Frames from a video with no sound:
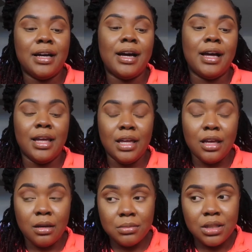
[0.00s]
I
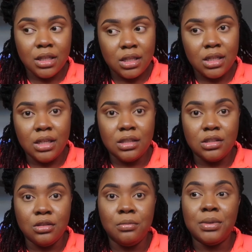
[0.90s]
am looking
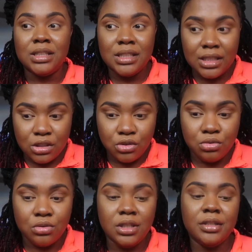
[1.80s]
into
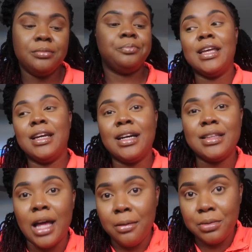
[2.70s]
potentially getting
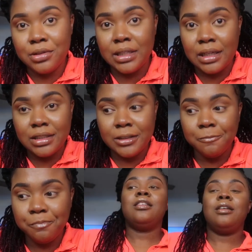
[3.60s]

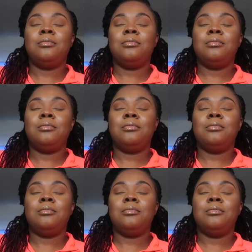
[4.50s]
liposuction.